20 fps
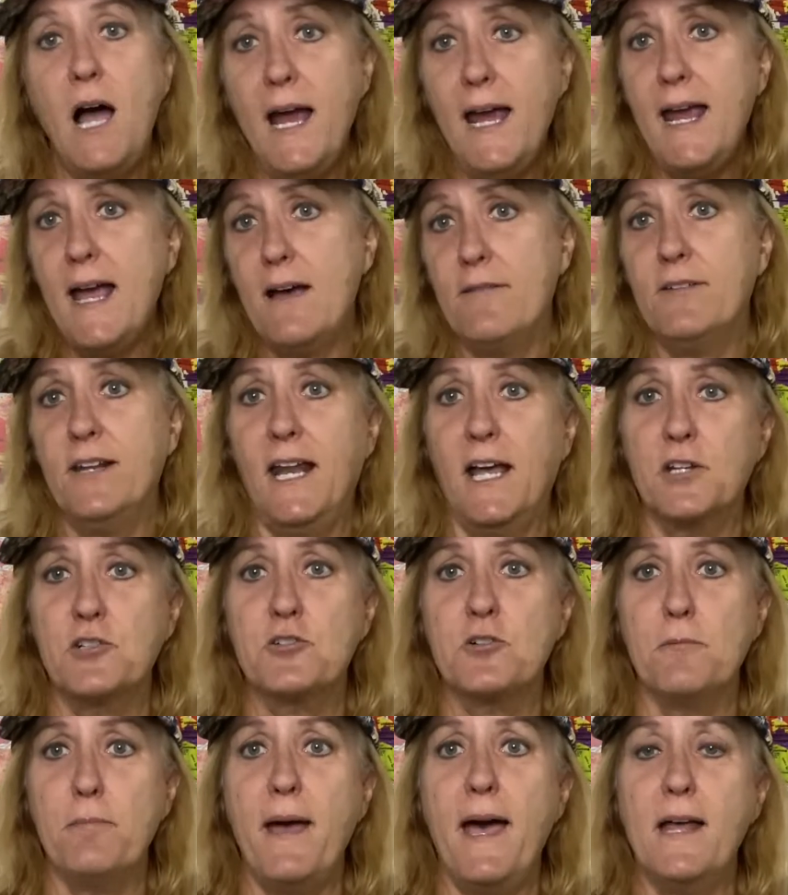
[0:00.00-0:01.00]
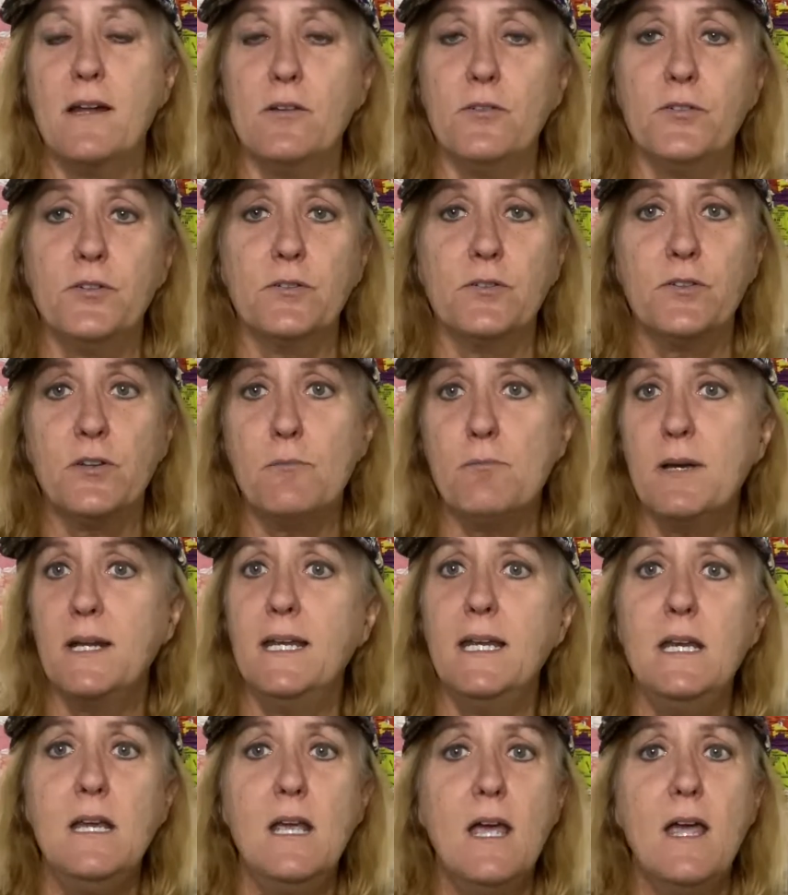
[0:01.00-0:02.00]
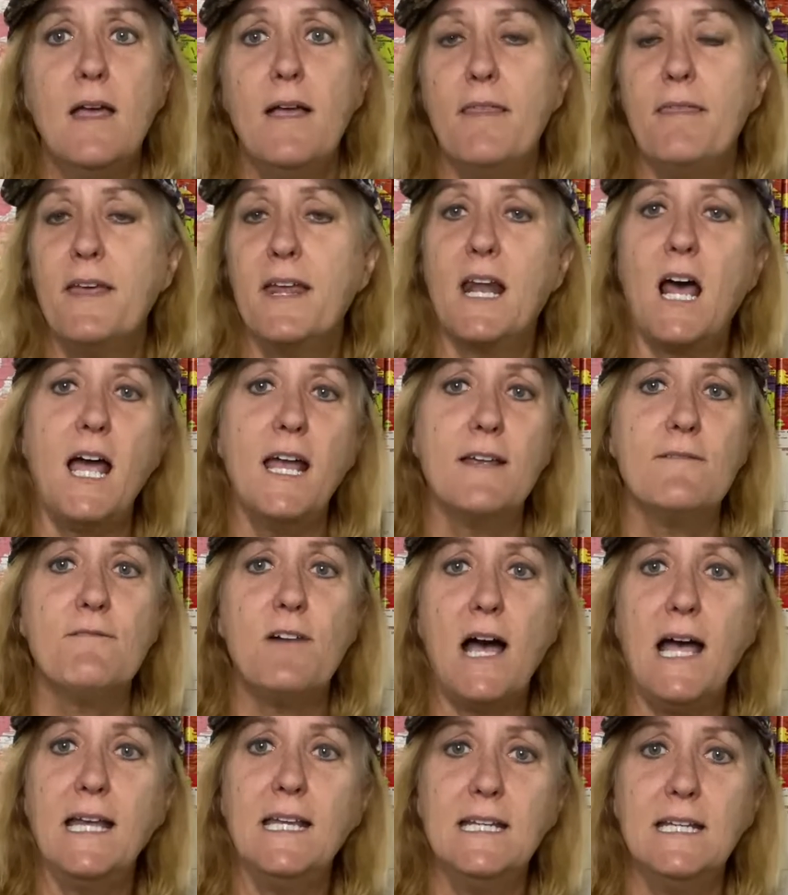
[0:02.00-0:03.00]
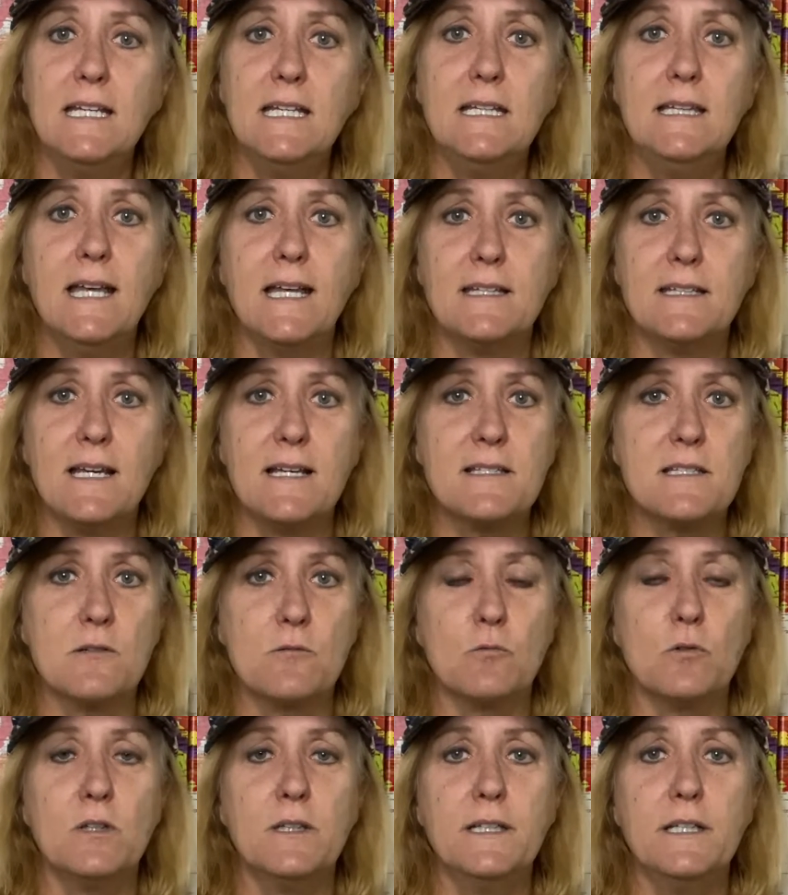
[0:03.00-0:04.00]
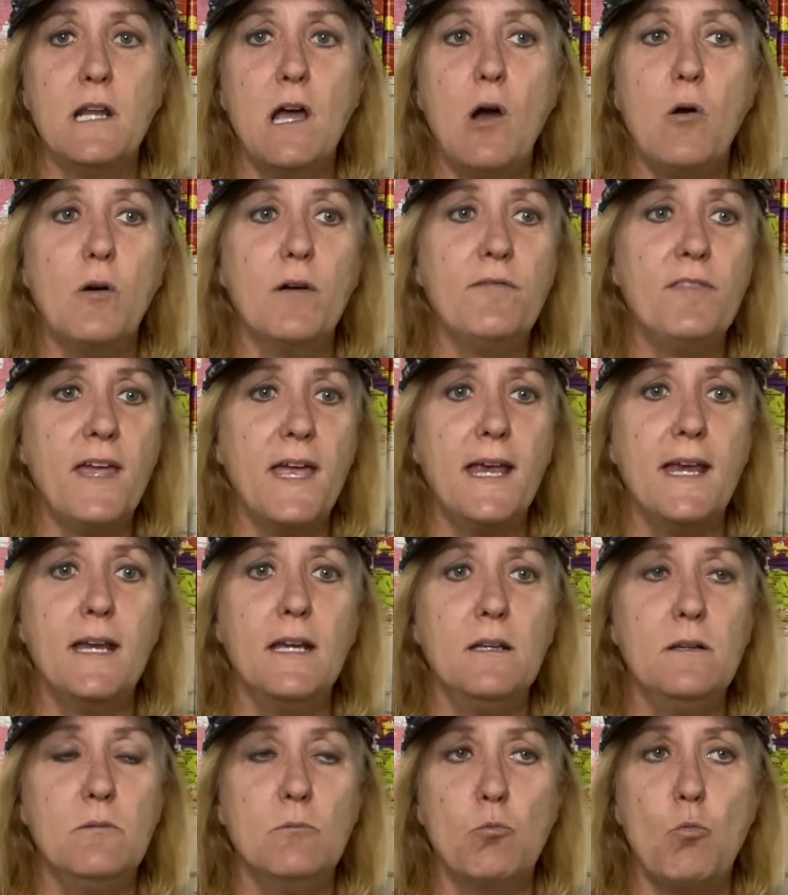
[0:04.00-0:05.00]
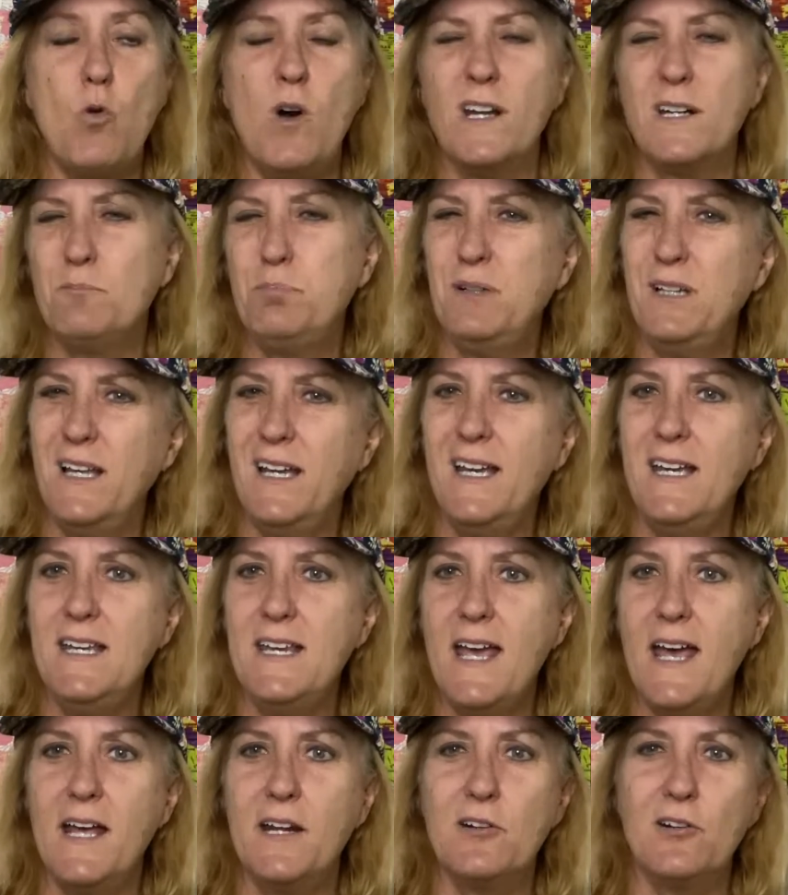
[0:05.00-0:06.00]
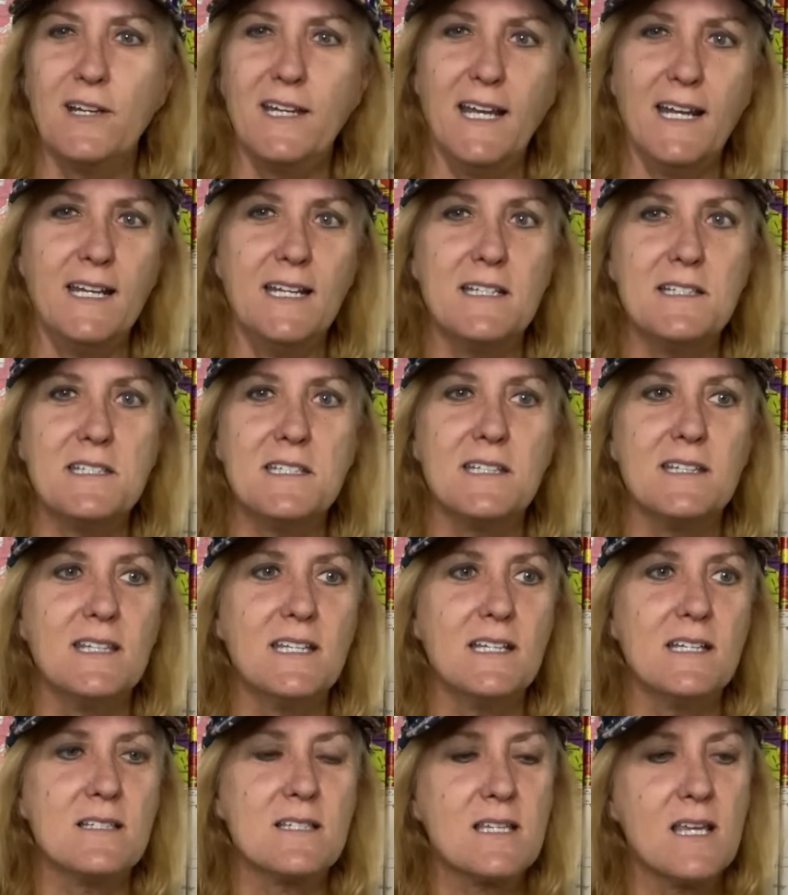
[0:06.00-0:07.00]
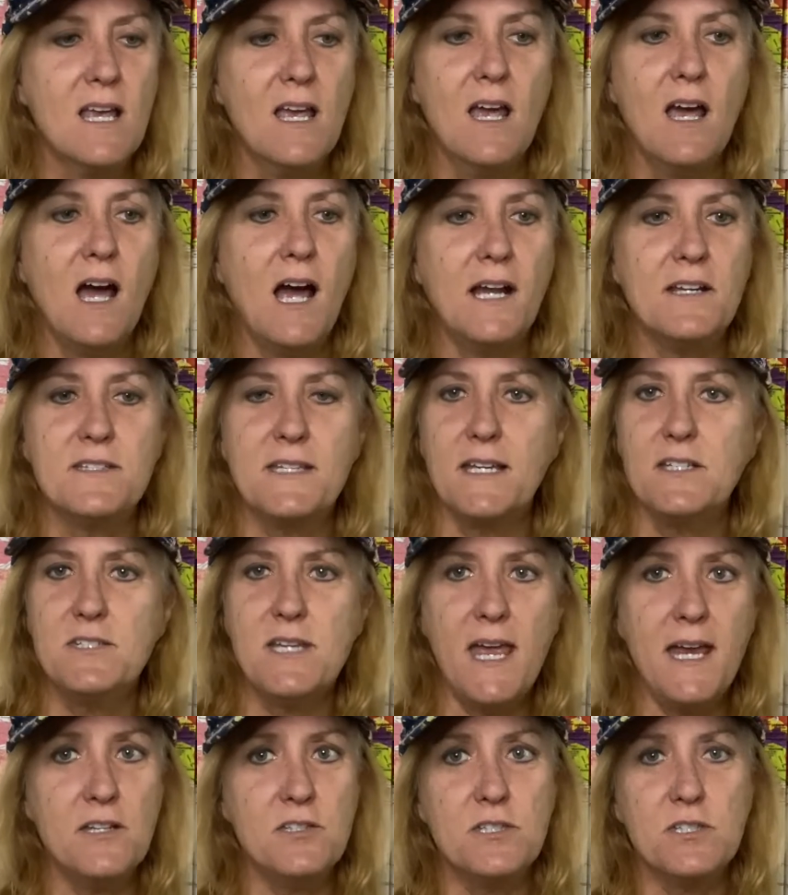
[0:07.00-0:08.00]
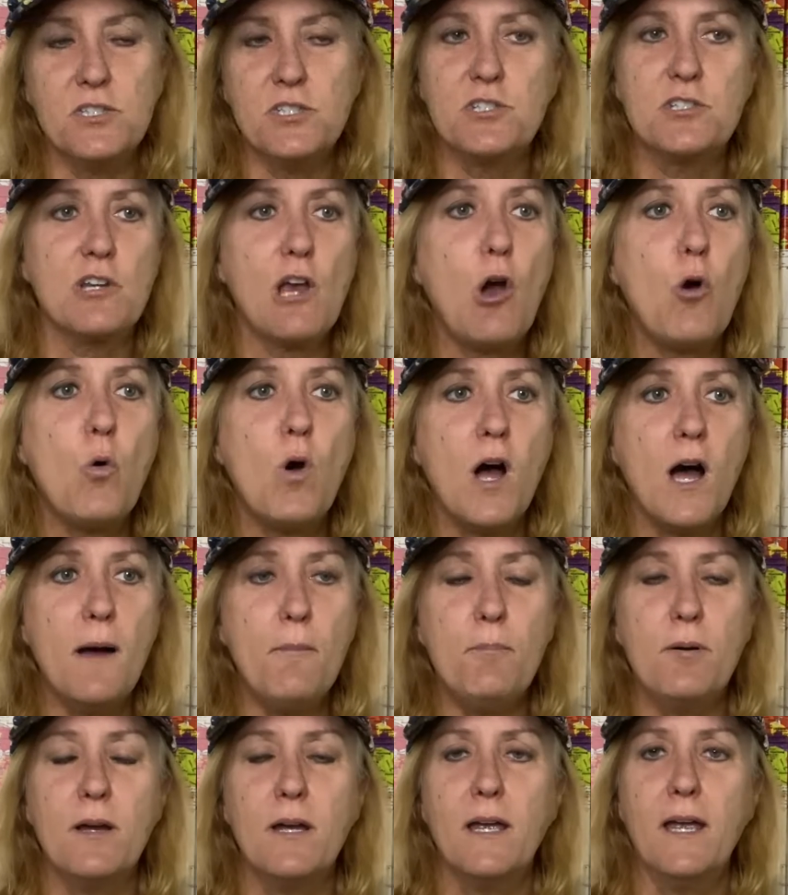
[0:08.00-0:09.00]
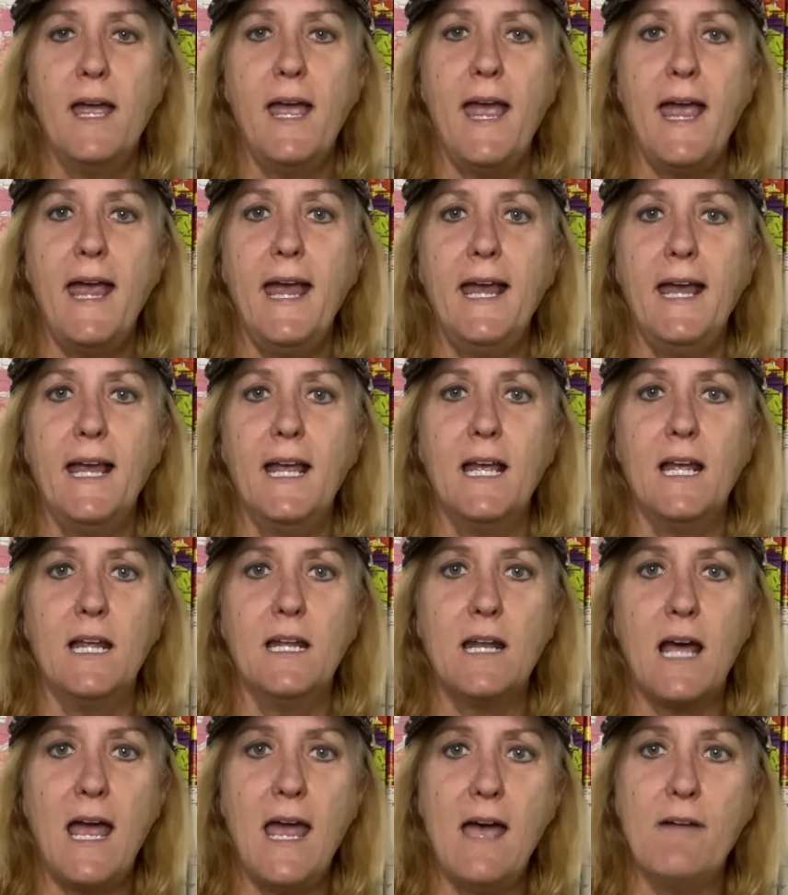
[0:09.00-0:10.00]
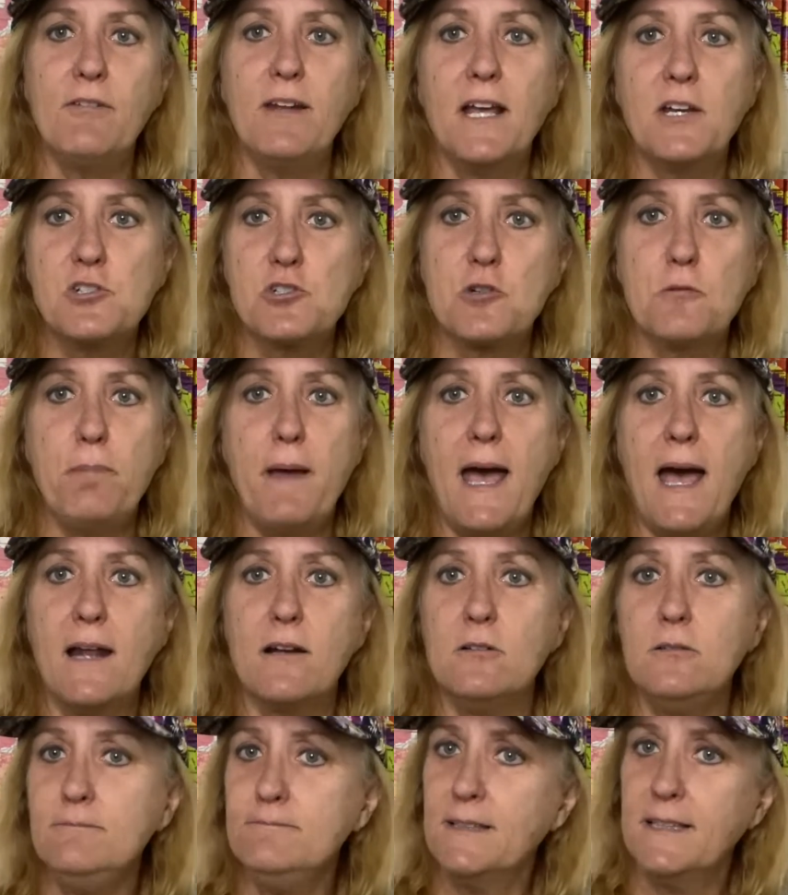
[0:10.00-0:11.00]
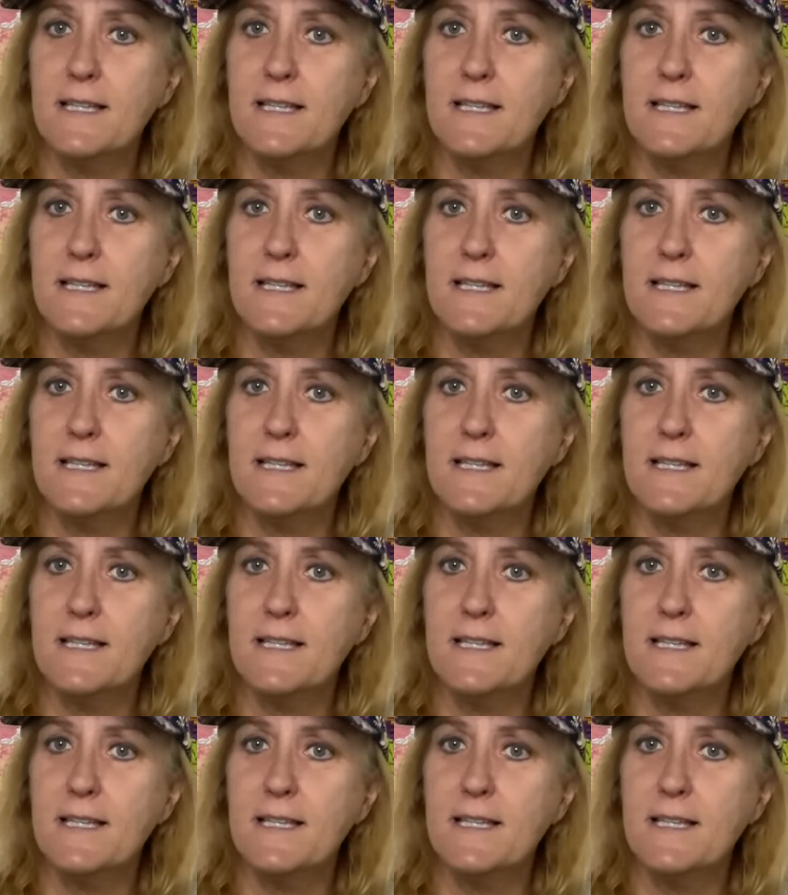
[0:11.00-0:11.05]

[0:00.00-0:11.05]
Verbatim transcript: I have an extra paddle. So somebody that I invited that doesn't really know if they want to play yet or get into this, I'd say, hey, just show up and I have an extra paddle.